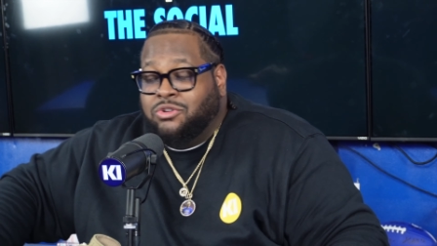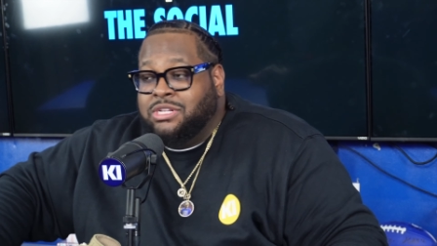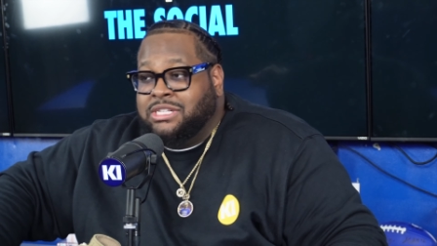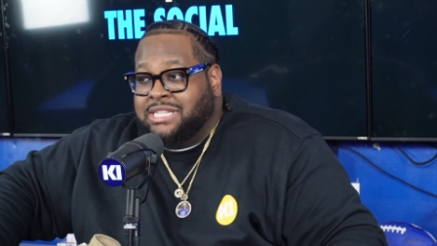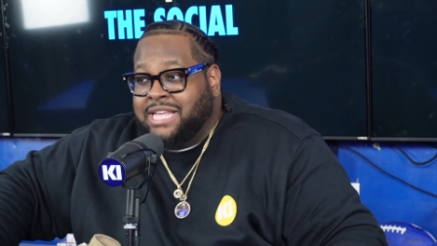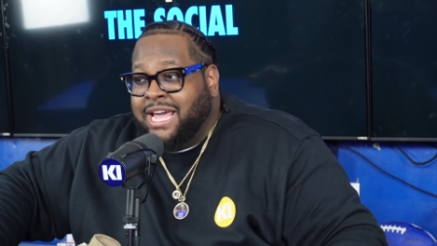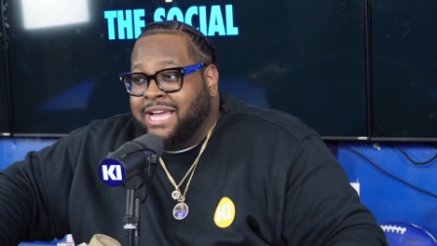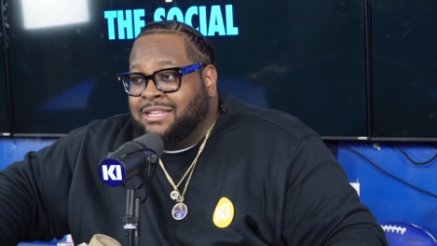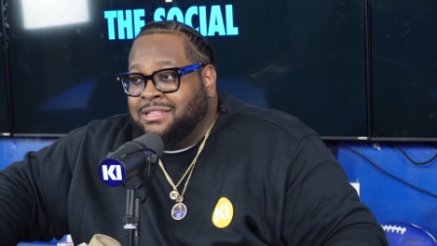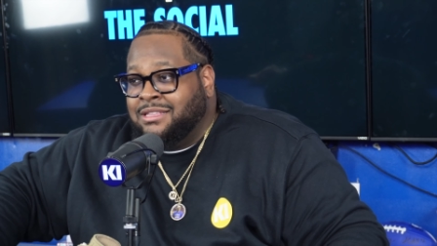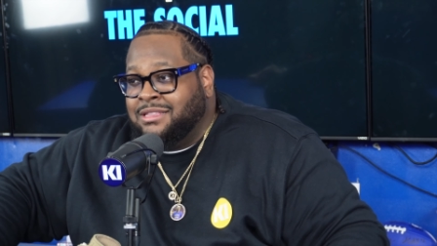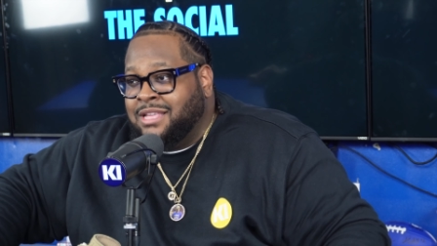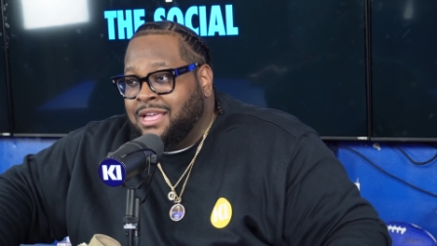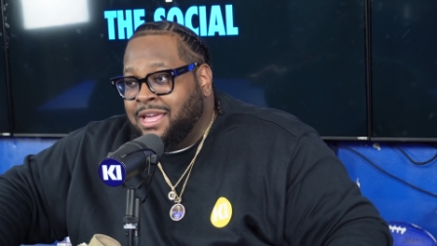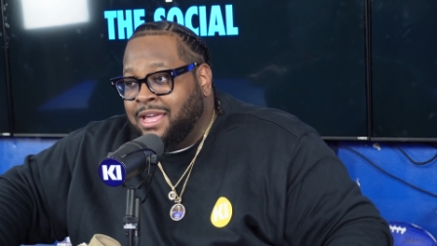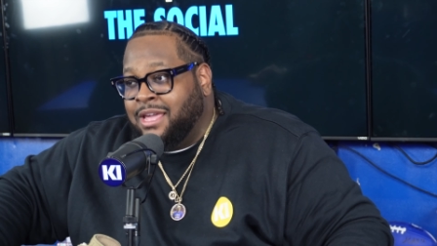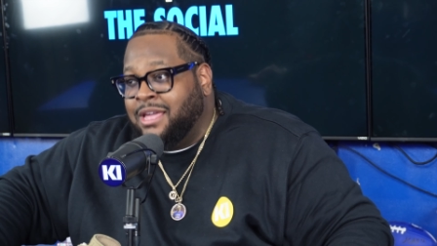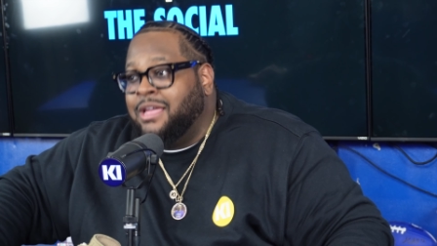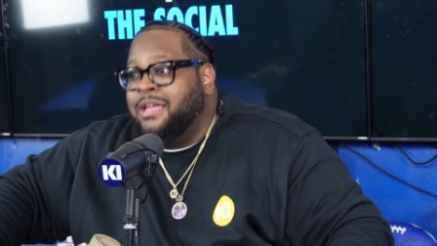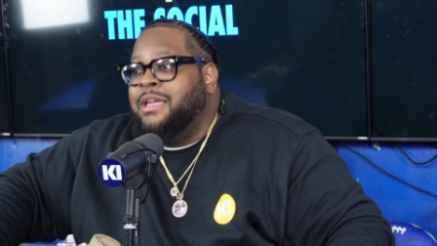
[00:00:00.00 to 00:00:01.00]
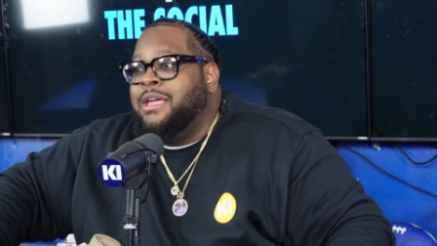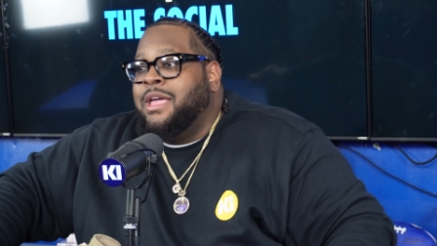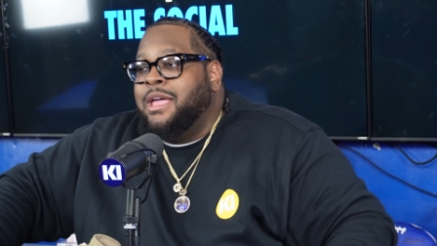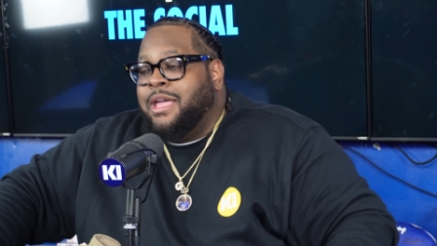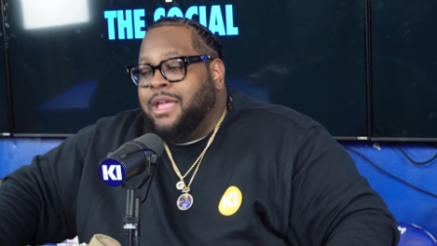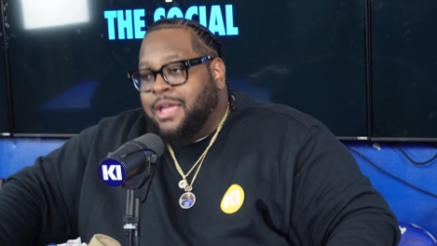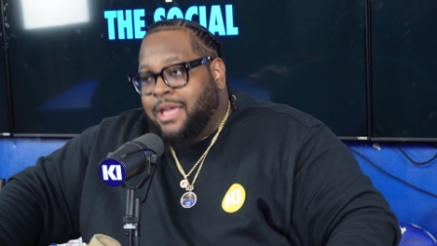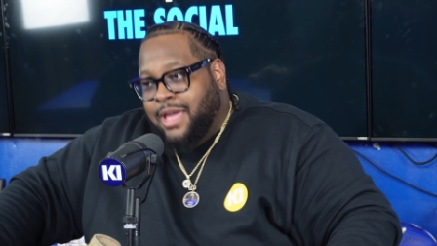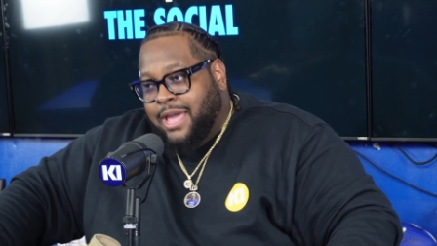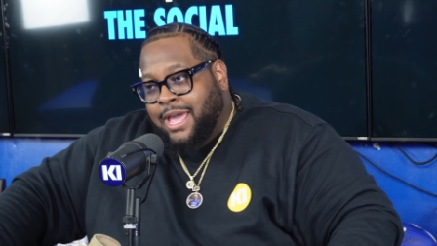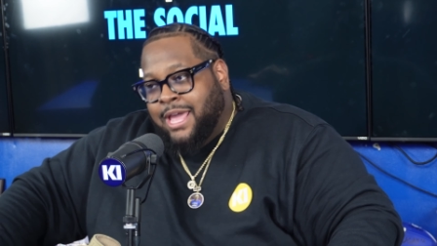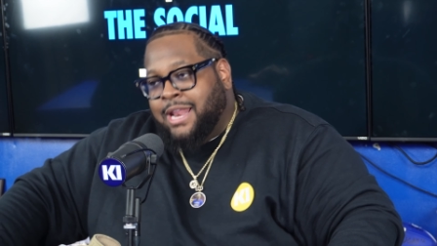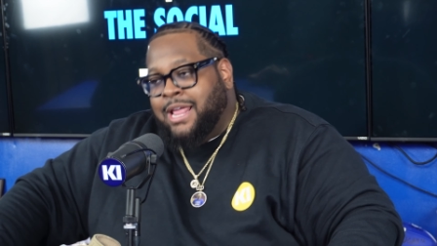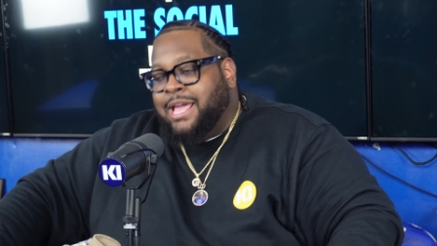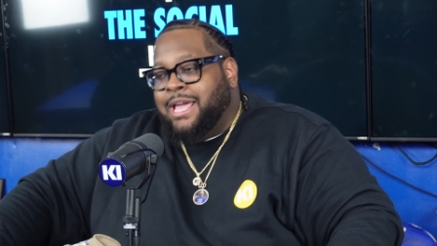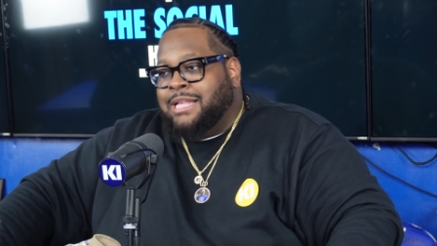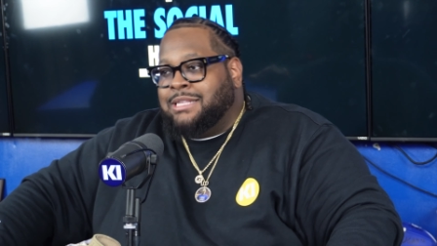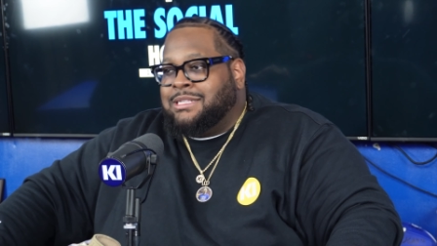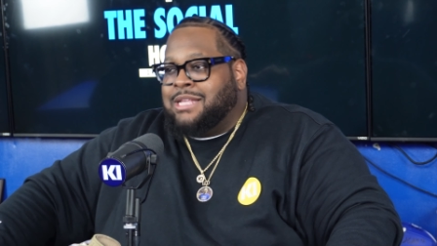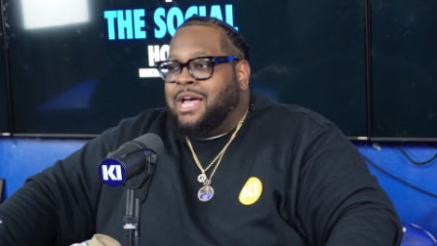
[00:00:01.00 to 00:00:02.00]
this acting thing. And
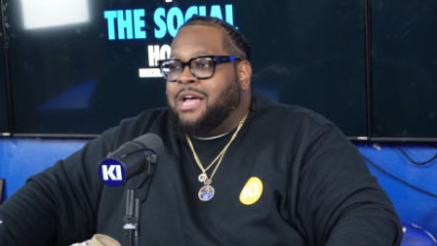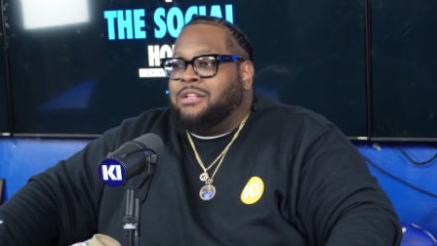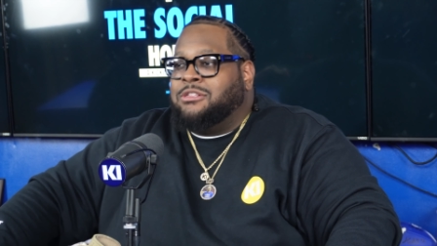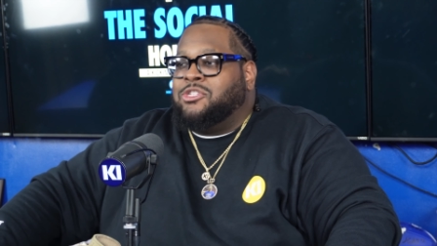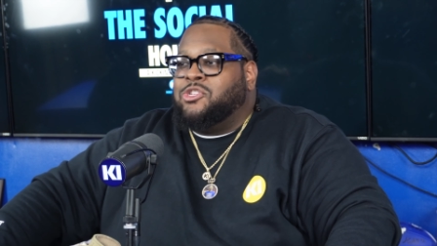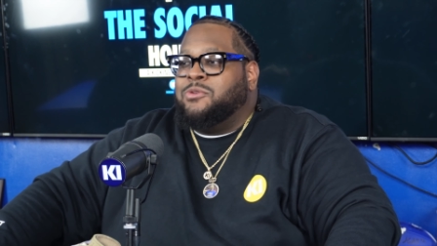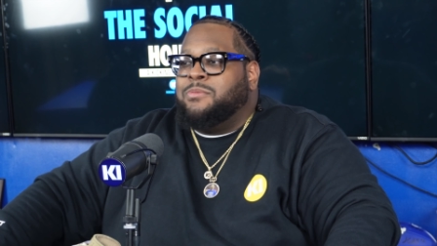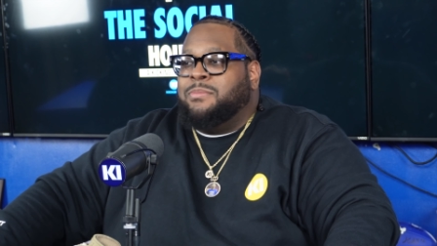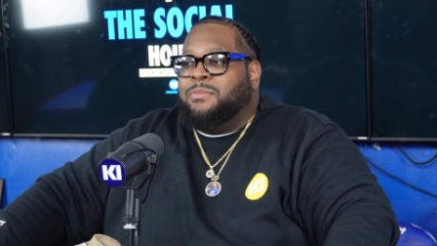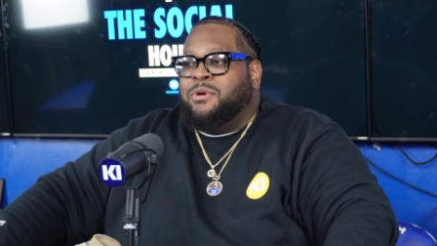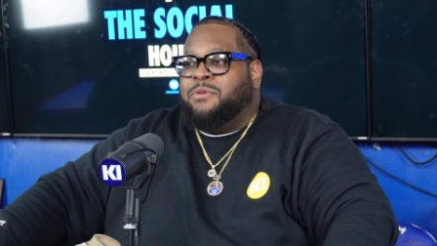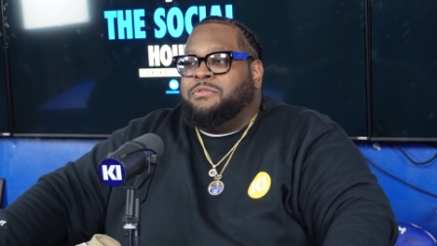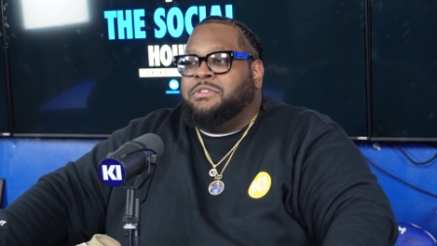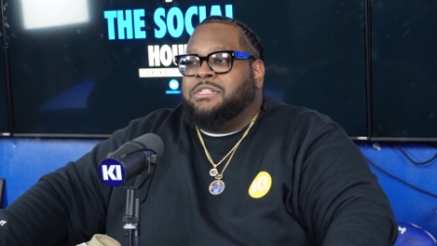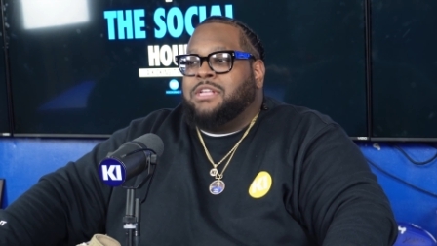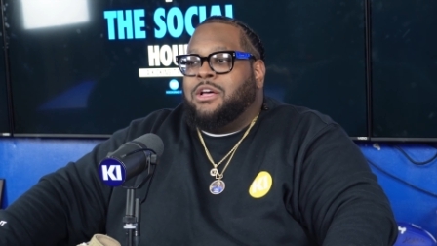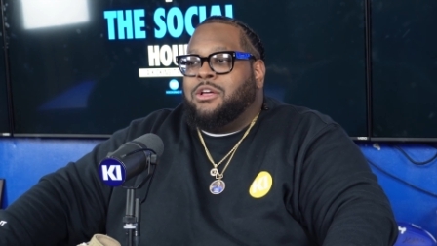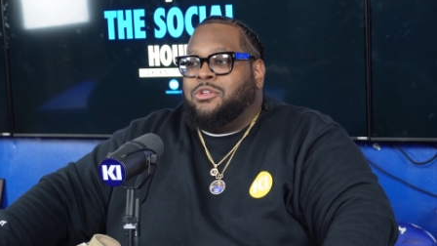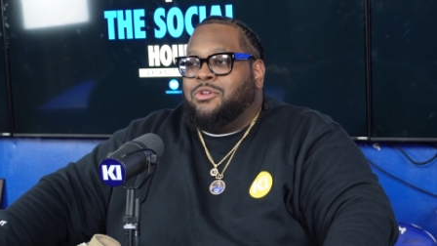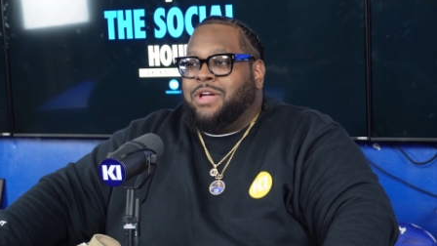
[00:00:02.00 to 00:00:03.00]
it's all two movies go.